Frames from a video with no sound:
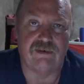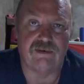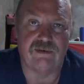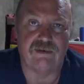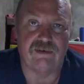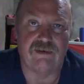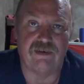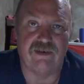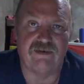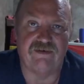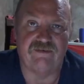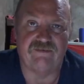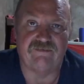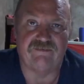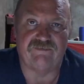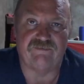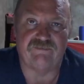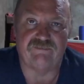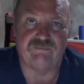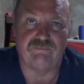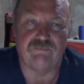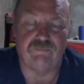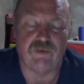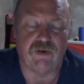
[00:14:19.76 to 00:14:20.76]
If
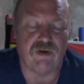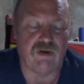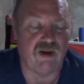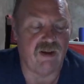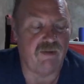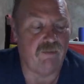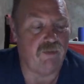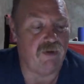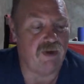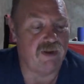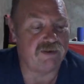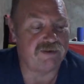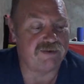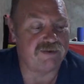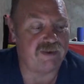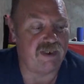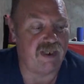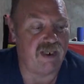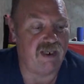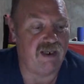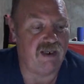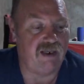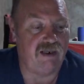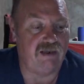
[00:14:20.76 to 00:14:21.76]
Marley wants
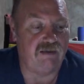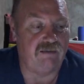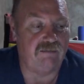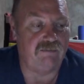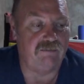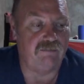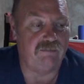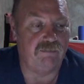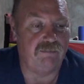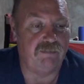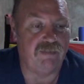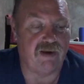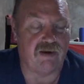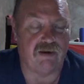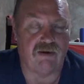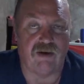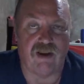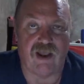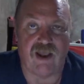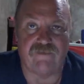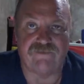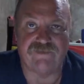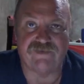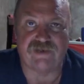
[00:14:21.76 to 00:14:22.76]
a better
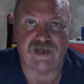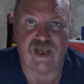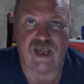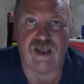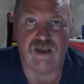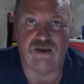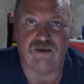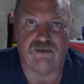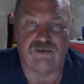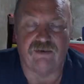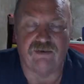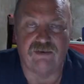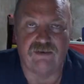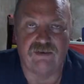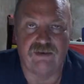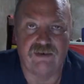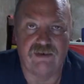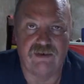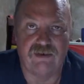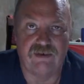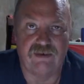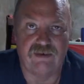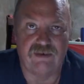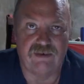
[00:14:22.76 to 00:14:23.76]
lifestyle
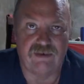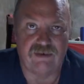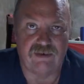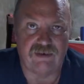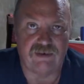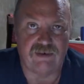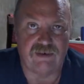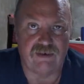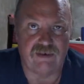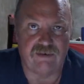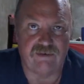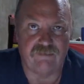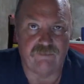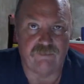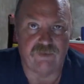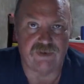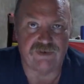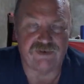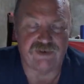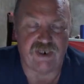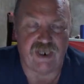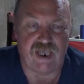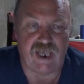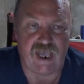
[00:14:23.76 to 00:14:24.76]
than what
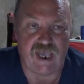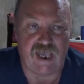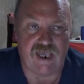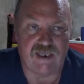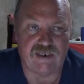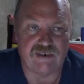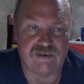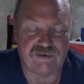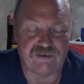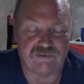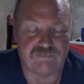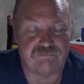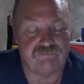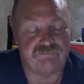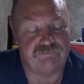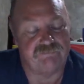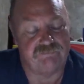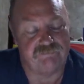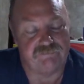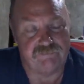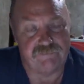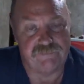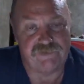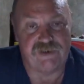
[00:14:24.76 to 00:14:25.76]
she has,
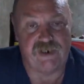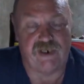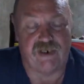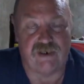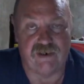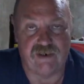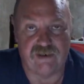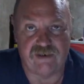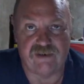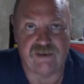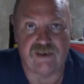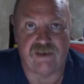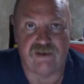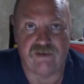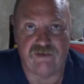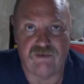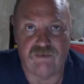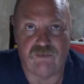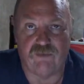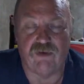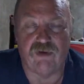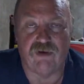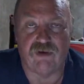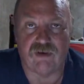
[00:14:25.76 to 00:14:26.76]
she can continue to
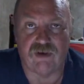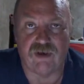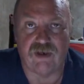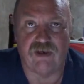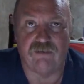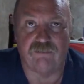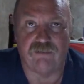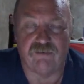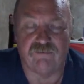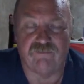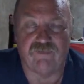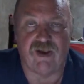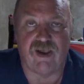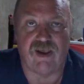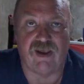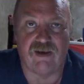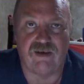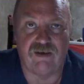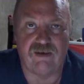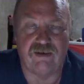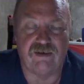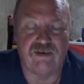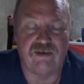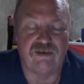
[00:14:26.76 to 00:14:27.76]
work and
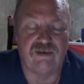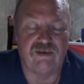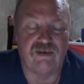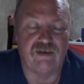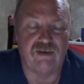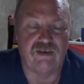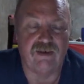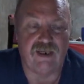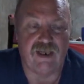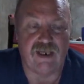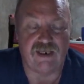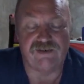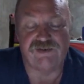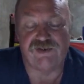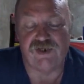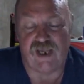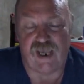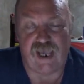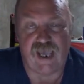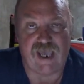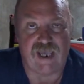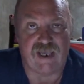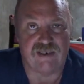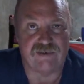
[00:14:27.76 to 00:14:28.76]
provide, and she
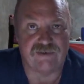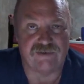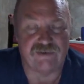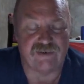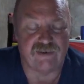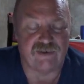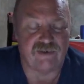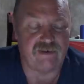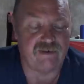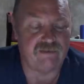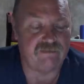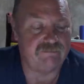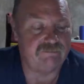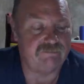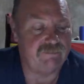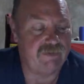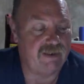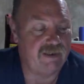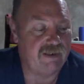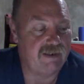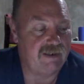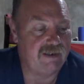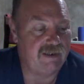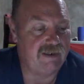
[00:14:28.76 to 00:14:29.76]
has.
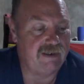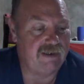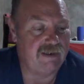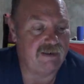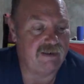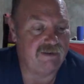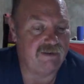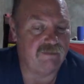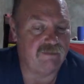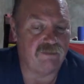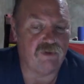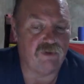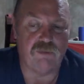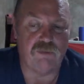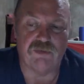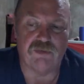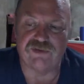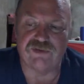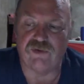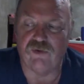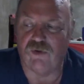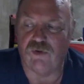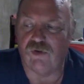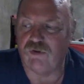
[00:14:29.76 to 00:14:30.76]
The
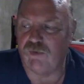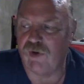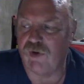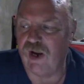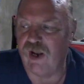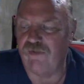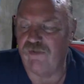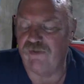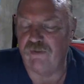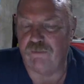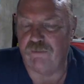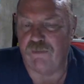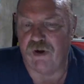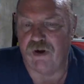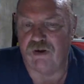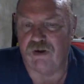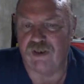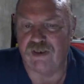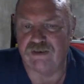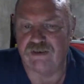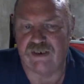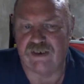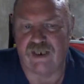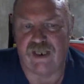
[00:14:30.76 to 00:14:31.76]
rumors going around that
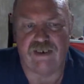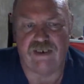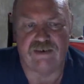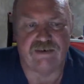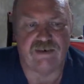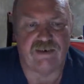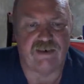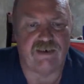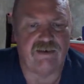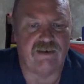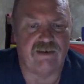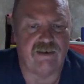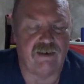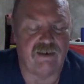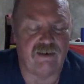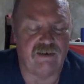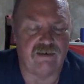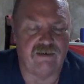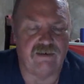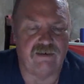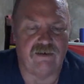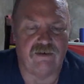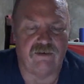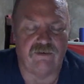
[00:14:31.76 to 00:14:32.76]
Marley's lazy, that,
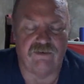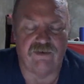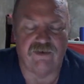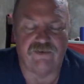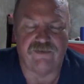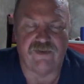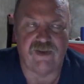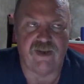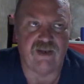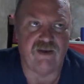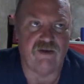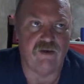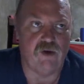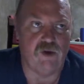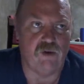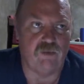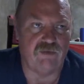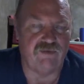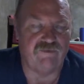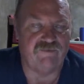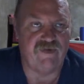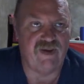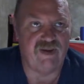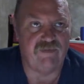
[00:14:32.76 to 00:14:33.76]
you know, the thing going
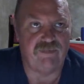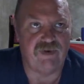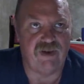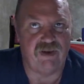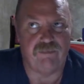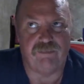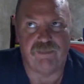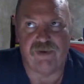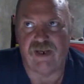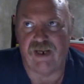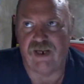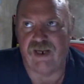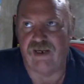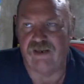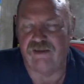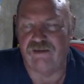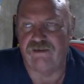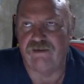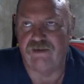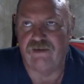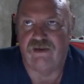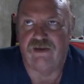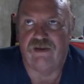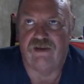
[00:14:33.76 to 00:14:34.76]
with VPP,
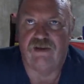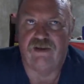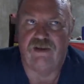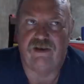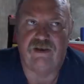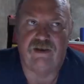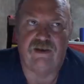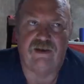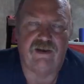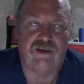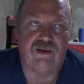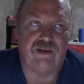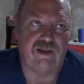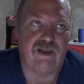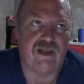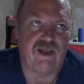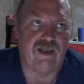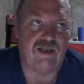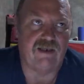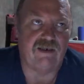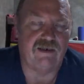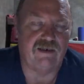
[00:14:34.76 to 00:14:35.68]
that